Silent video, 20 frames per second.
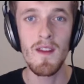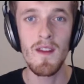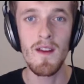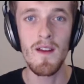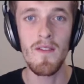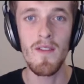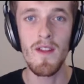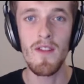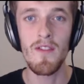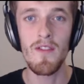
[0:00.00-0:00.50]

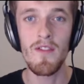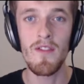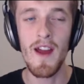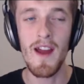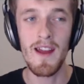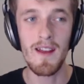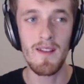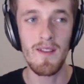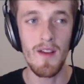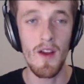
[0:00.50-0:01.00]
and then
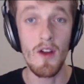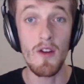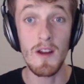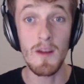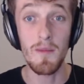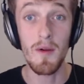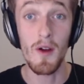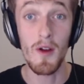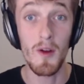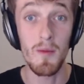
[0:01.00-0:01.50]
that is the only
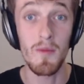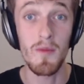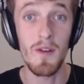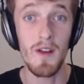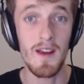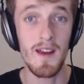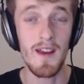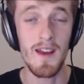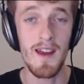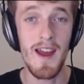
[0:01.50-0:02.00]
Pokemon I
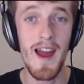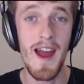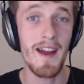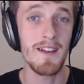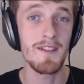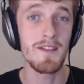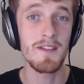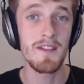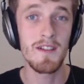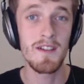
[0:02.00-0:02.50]
can catch